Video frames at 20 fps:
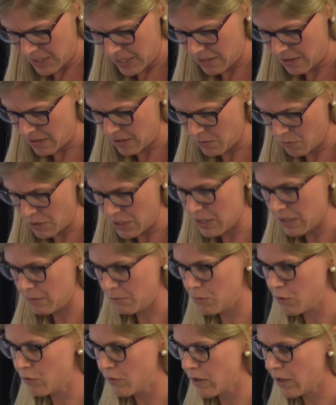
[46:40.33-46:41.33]
I think we can
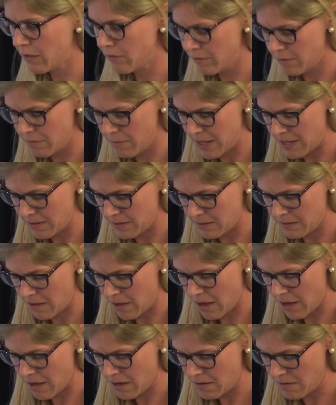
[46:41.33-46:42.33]
move on from that
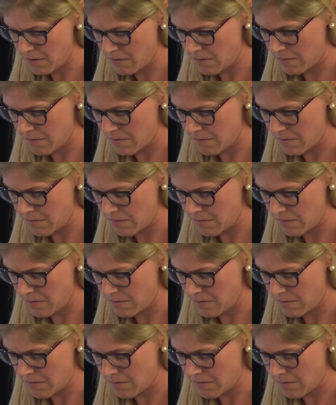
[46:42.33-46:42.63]
slide.